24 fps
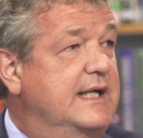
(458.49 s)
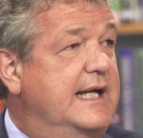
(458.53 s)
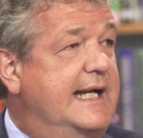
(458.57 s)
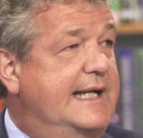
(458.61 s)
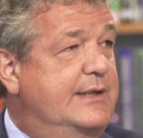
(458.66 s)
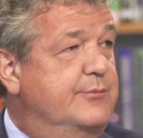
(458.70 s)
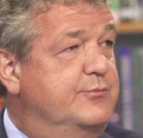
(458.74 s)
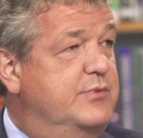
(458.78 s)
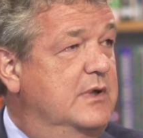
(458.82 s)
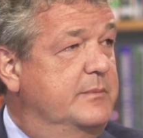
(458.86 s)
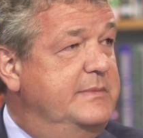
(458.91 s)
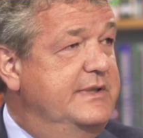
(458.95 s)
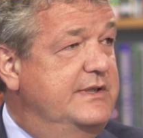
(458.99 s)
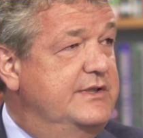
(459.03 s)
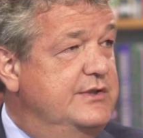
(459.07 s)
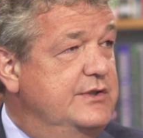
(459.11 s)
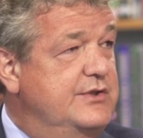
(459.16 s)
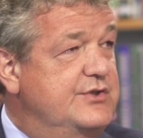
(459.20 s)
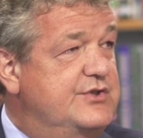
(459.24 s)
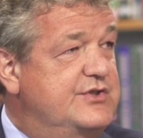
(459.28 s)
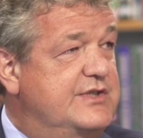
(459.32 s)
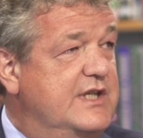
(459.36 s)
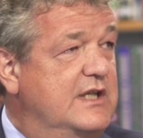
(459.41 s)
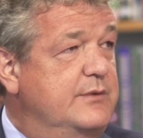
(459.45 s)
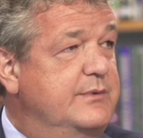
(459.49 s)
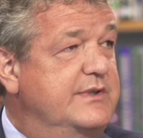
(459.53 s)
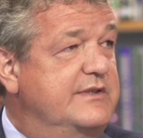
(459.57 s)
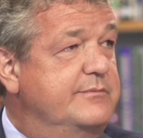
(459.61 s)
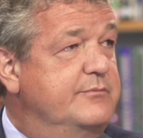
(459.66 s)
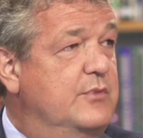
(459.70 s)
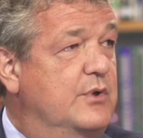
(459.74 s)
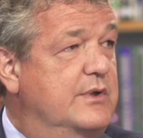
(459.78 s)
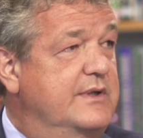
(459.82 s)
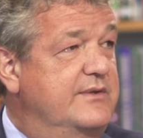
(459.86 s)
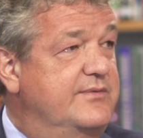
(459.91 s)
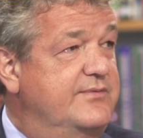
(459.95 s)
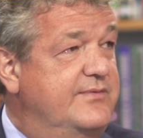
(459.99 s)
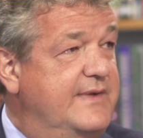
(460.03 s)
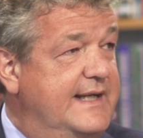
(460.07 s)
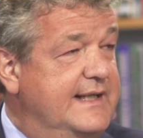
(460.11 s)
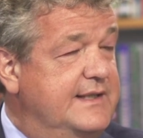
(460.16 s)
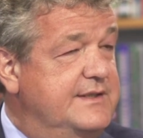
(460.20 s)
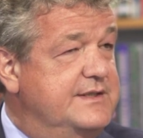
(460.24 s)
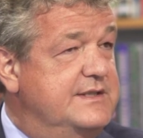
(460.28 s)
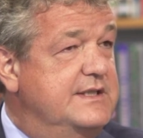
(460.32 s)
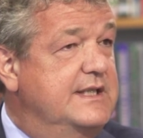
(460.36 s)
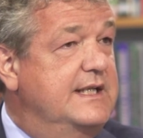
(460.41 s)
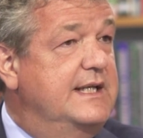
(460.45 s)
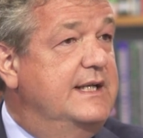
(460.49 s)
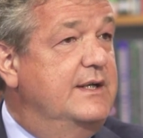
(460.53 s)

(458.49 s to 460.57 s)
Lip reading: It'll probably do so with more effect